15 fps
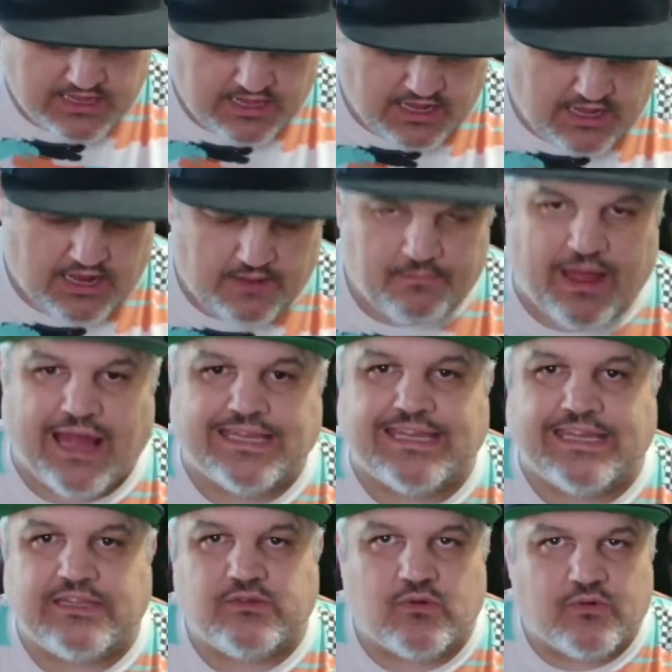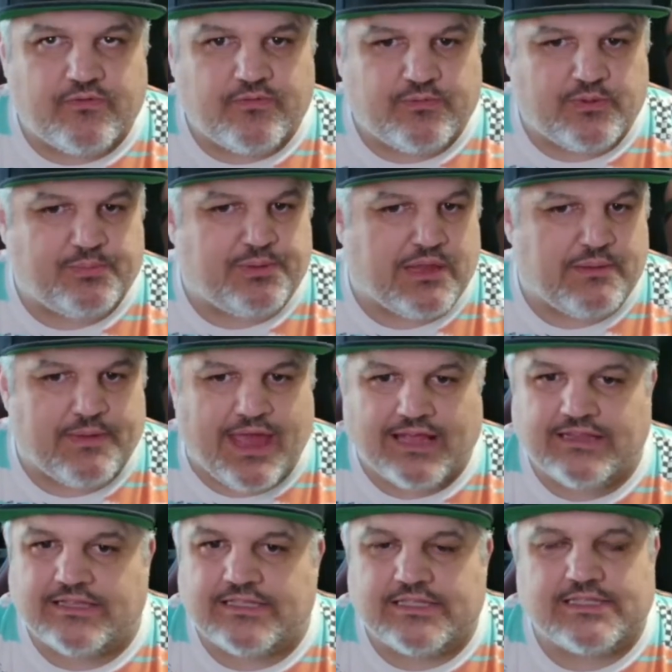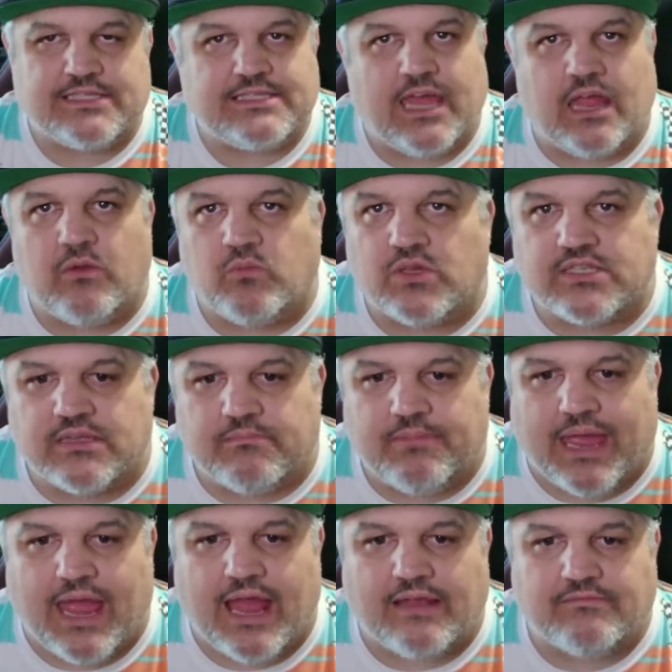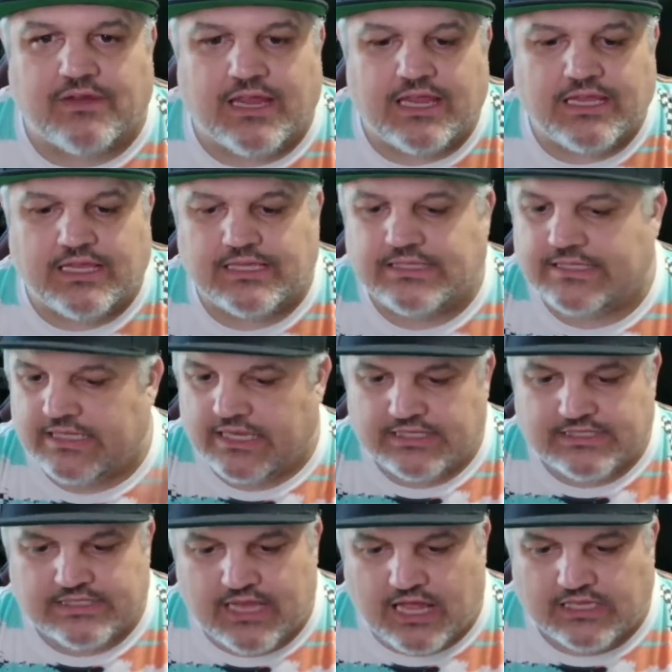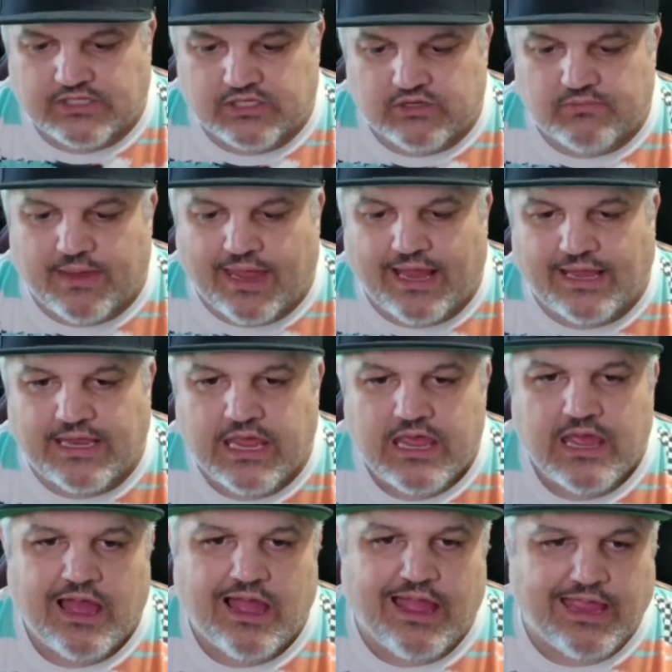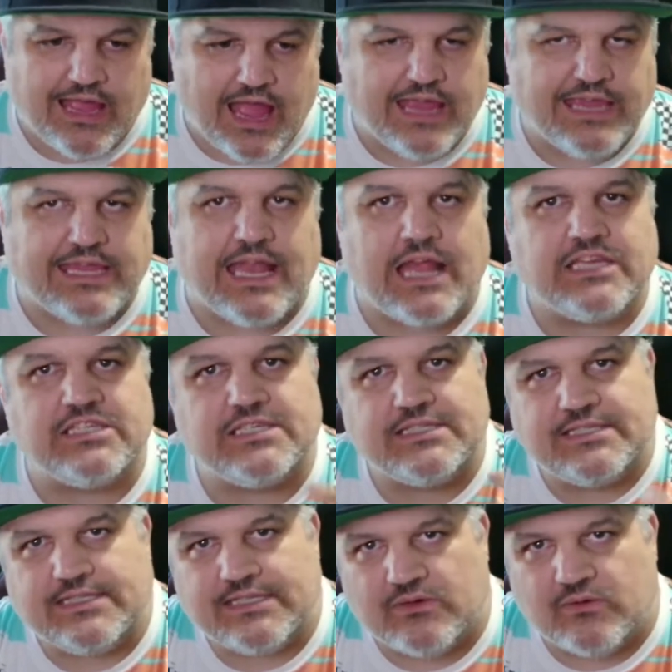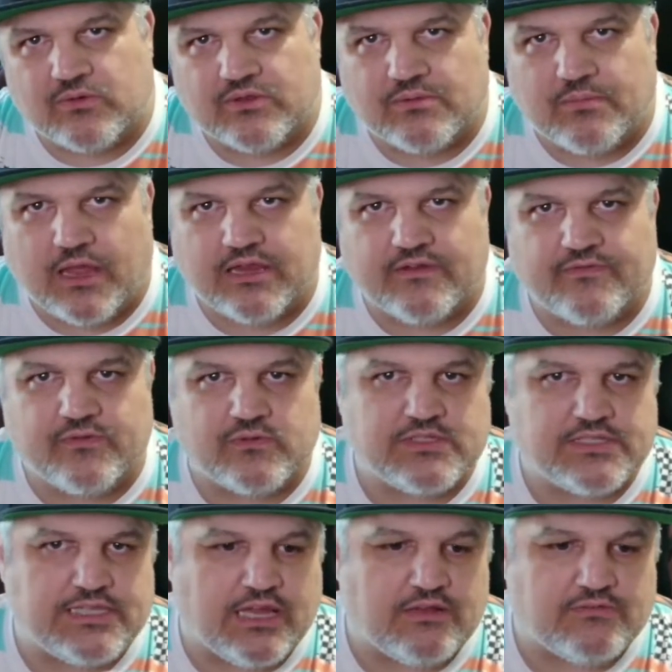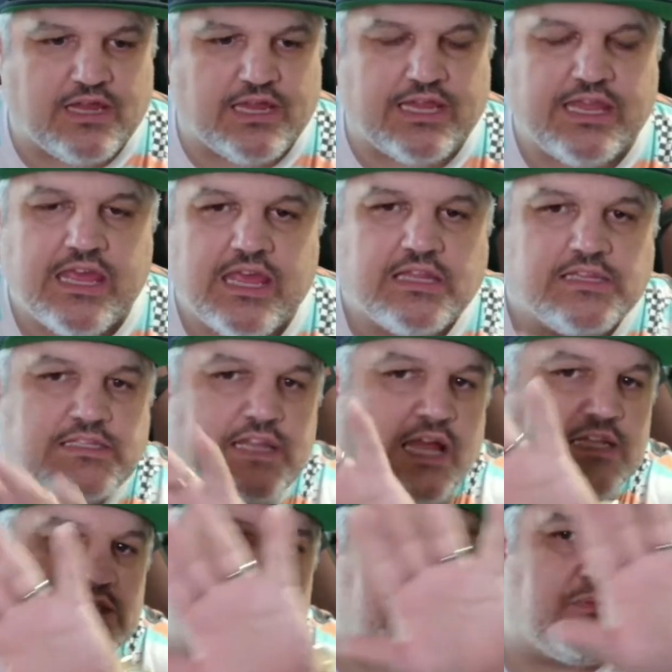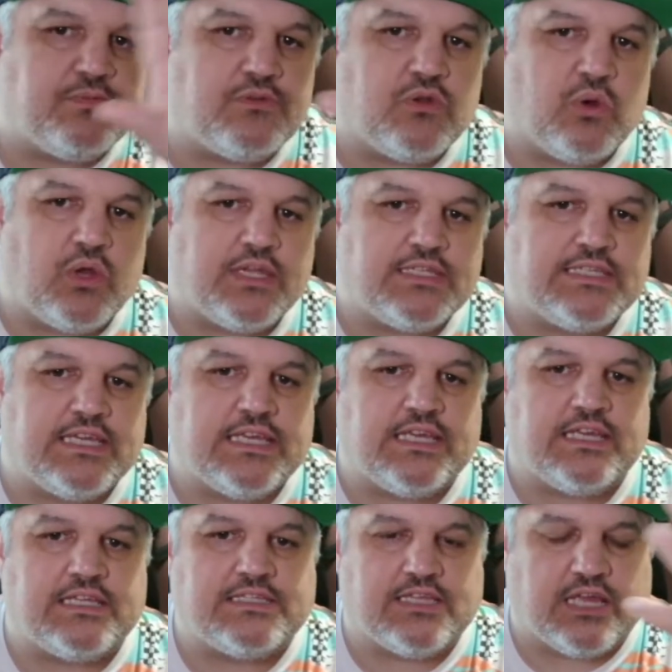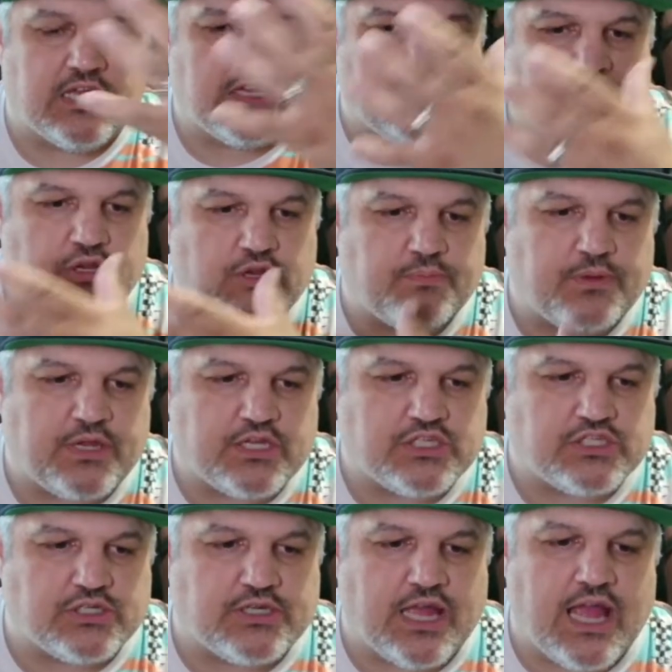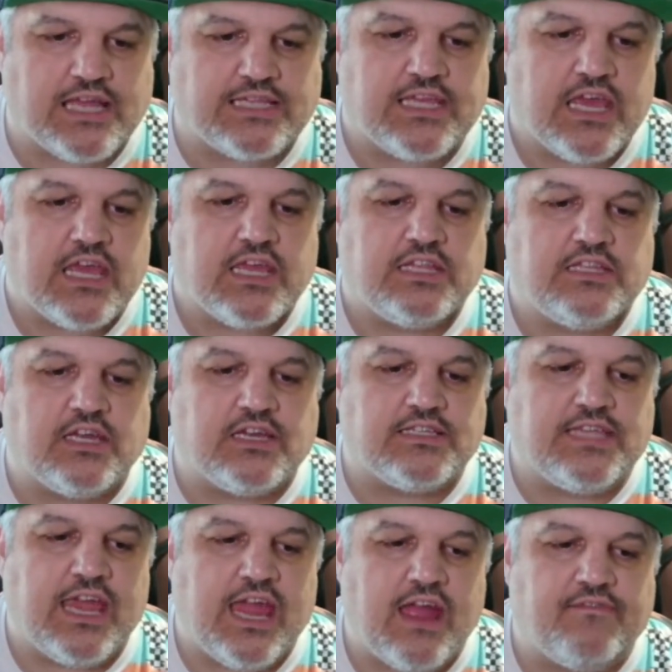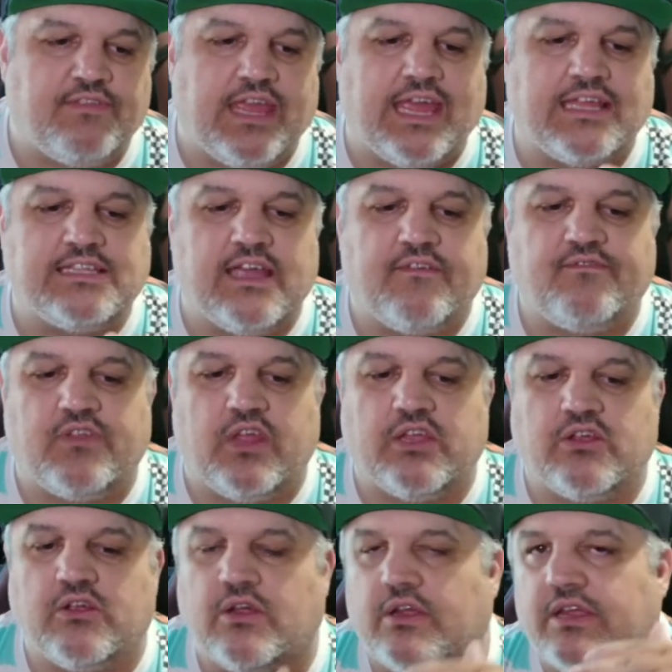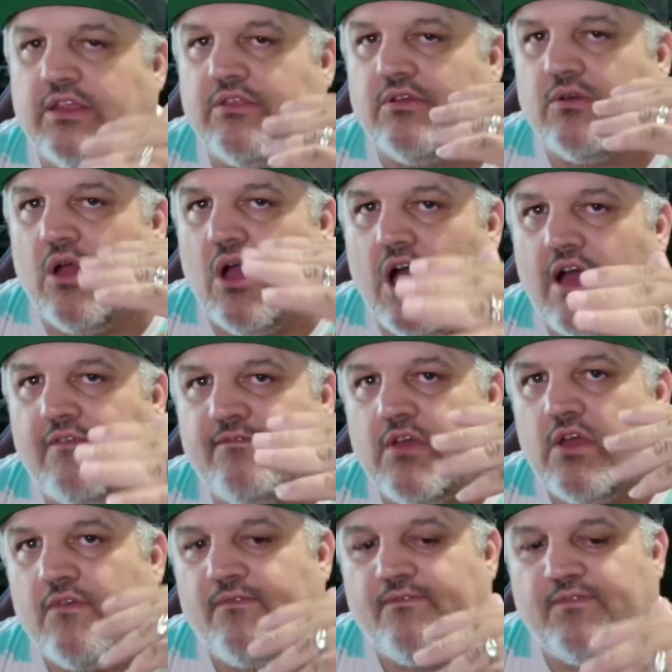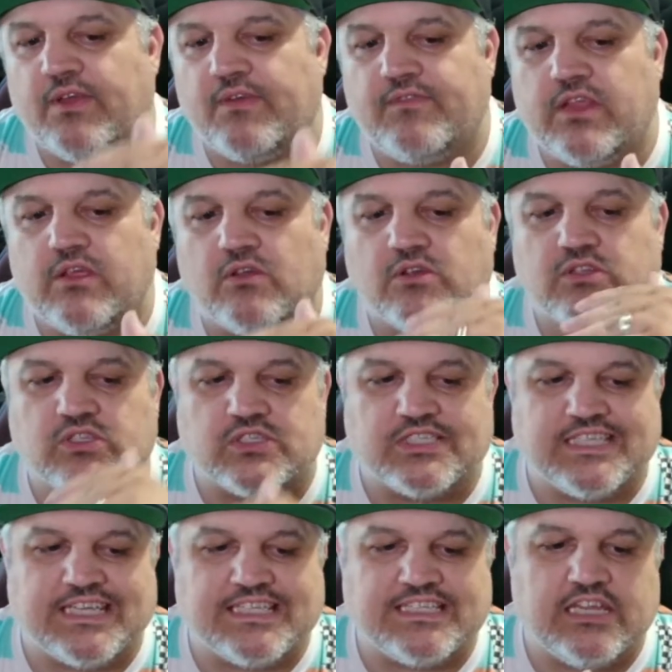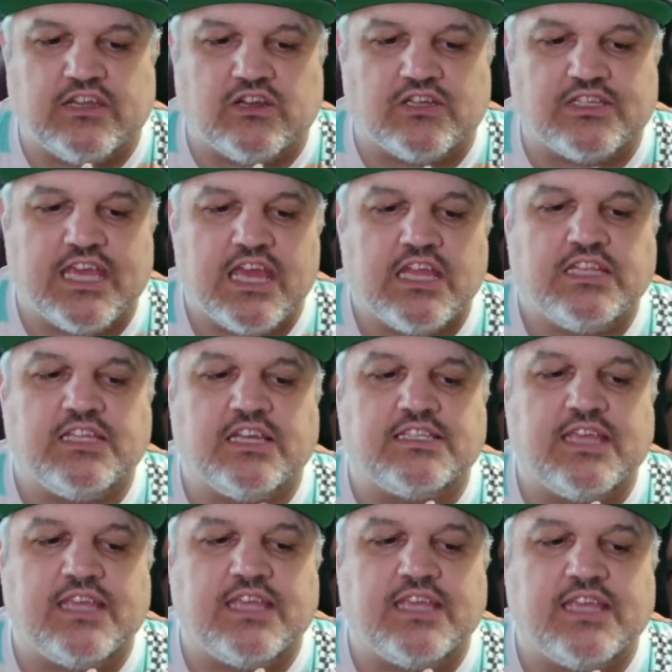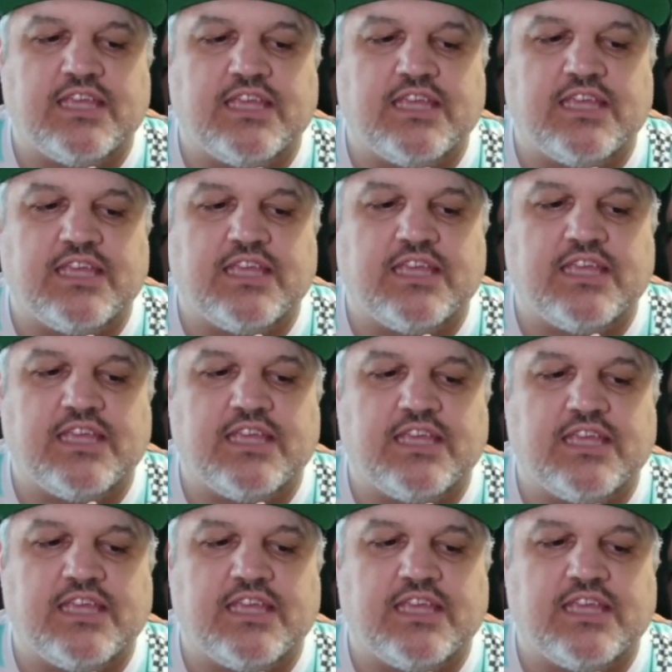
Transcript: Um, I did do a, a playback. The, the, sound wasn't bad, right? It's it's not too bad. I, I can actually deal with the microphone sound, right? It's not super noisy. It's a clear picture, guys. Does have the anti-flicker either off 50 hertz or 60 hertz does have HDR.